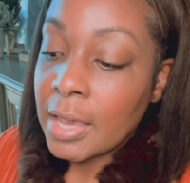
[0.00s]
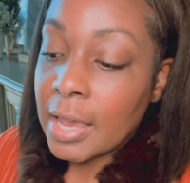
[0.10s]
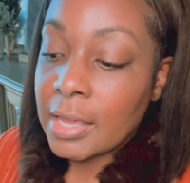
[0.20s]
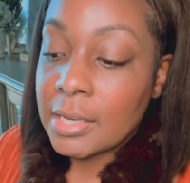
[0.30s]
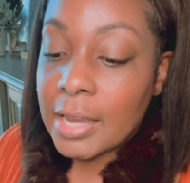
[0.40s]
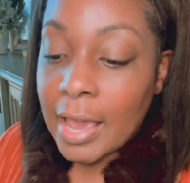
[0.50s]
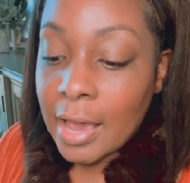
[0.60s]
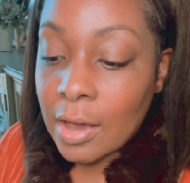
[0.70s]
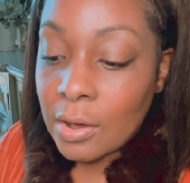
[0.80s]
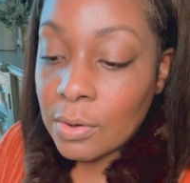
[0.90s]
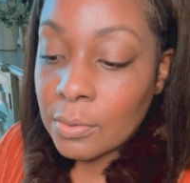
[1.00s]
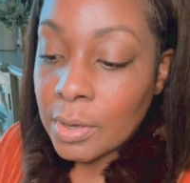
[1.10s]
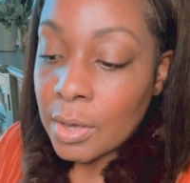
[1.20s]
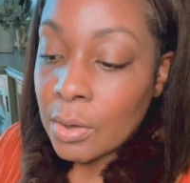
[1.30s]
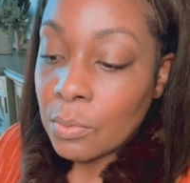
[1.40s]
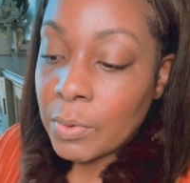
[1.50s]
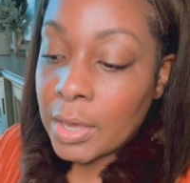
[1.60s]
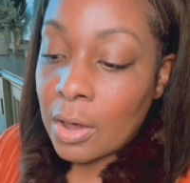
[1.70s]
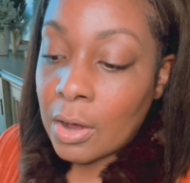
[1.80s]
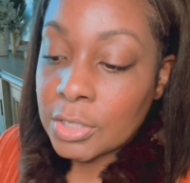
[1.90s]
and now
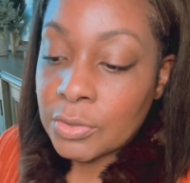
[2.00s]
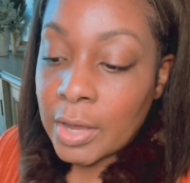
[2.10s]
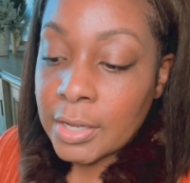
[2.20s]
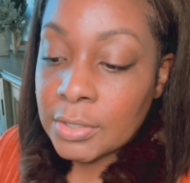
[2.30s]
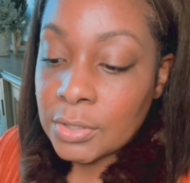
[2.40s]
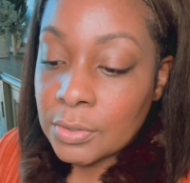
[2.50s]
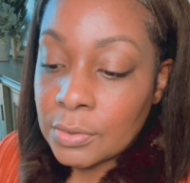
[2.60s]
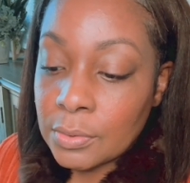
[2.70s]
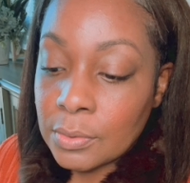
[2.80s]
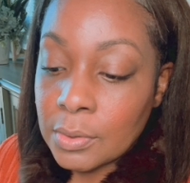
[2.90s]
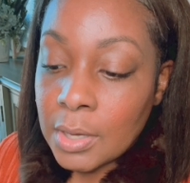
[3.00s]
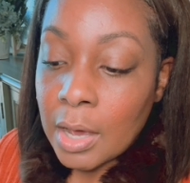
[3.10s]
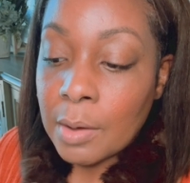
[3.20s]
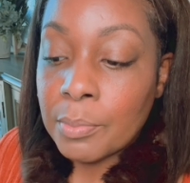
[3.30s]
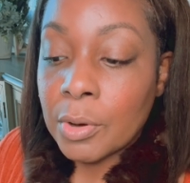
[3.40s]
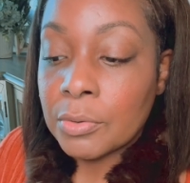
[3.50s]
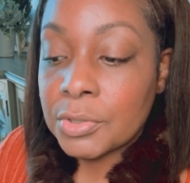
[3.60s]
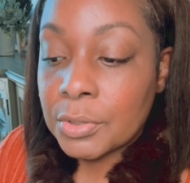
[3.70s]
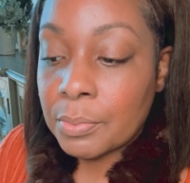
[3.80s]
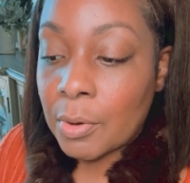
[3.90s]
we are trying to approach
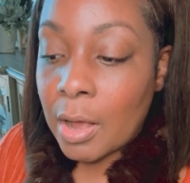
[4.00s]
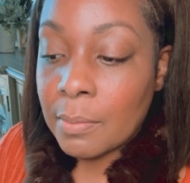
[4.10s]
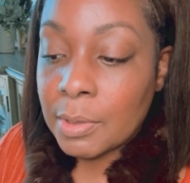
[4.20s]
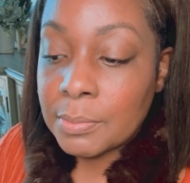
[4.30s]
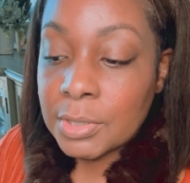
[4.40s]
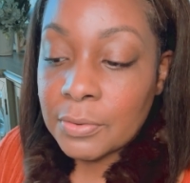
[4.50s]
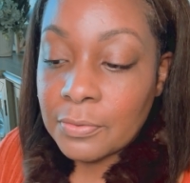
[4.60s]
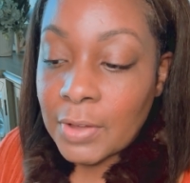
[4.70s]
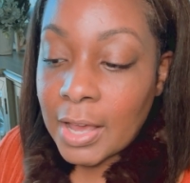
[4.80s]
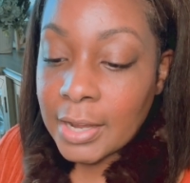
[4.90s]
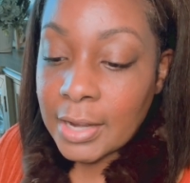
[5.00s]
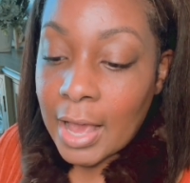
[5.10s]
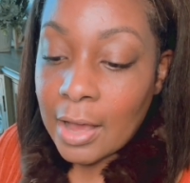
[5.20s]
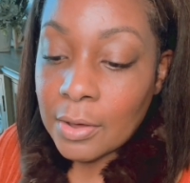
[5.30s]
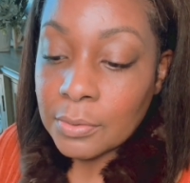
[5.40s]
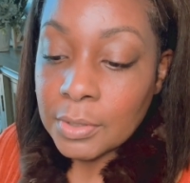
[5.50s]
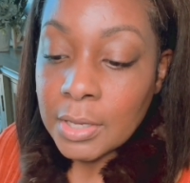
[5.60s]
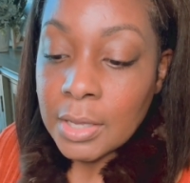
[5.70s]
the problem to find out